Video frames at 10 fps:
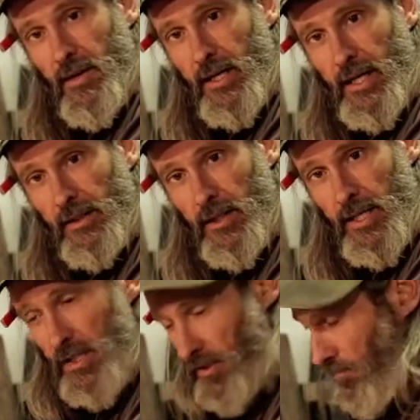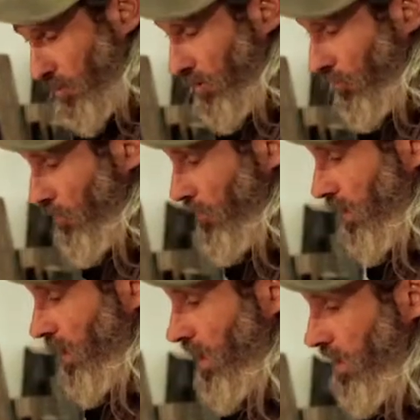Cut like this, put a groove
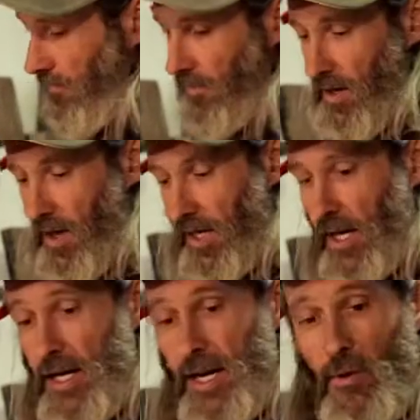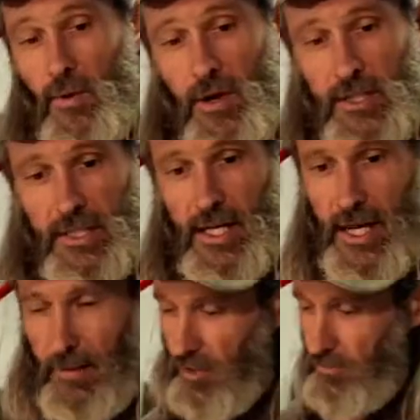in here. Okay, now when I set
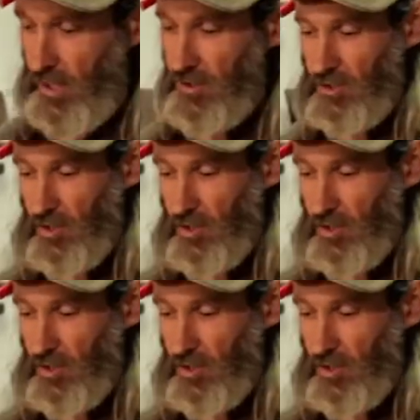out my bench